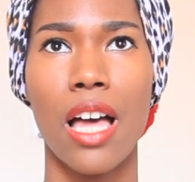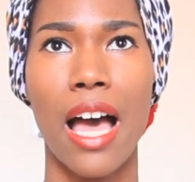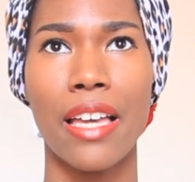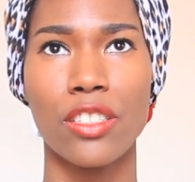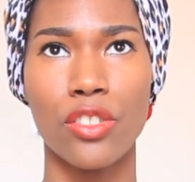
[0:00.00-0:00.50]

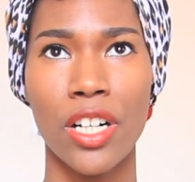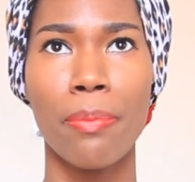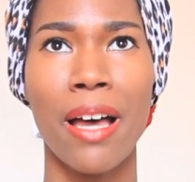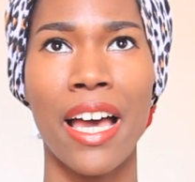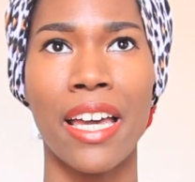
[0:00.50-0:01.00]
I
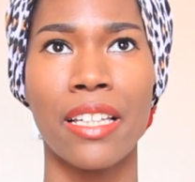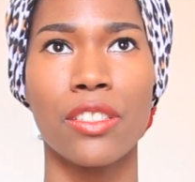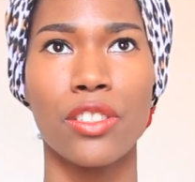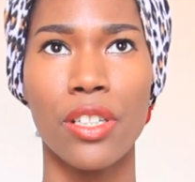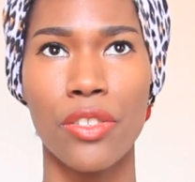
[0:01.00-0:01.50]
started by
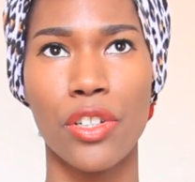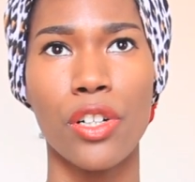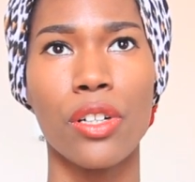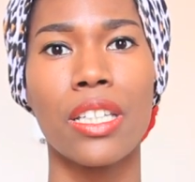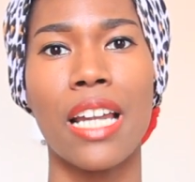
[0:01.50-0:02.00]
turning the
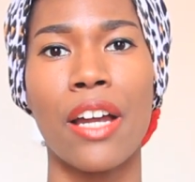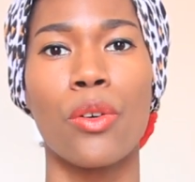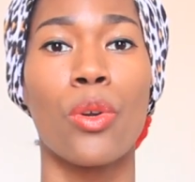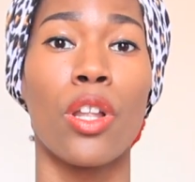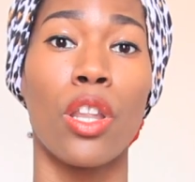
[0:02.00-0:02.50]
curling
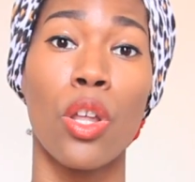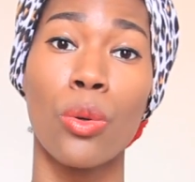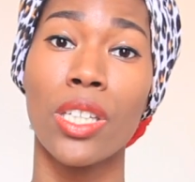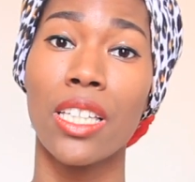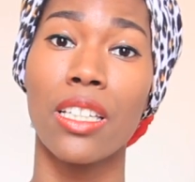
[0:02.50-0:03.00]
iron on a low
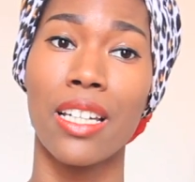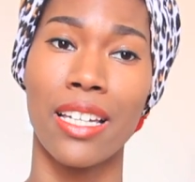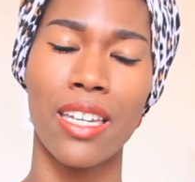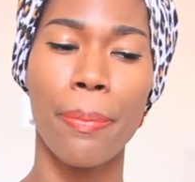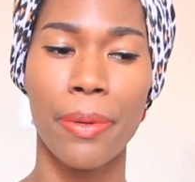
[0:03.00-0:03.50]
heat, and
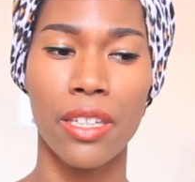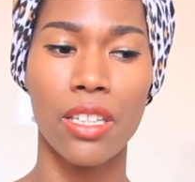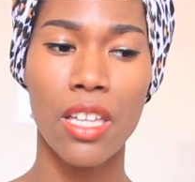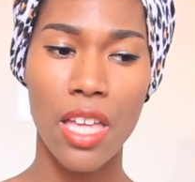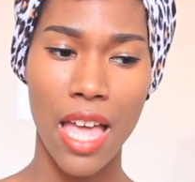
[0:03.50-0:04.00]
I kept it
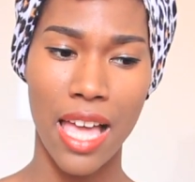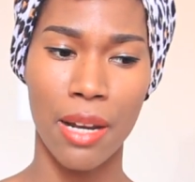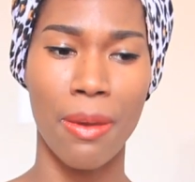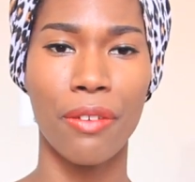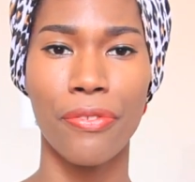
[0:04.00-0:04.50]
at
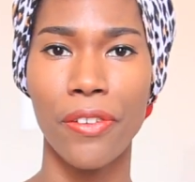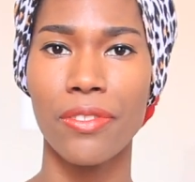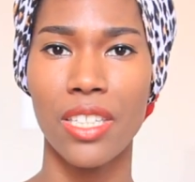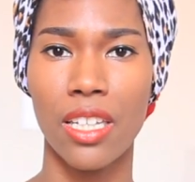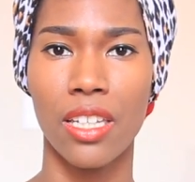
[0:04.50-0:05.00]
about
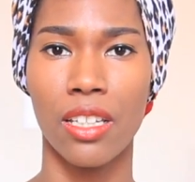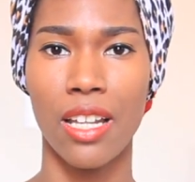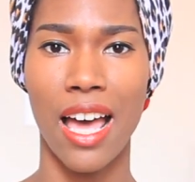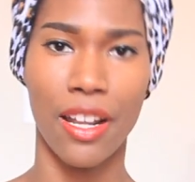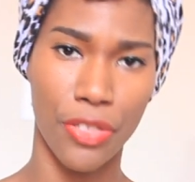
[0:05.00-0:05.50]
15 out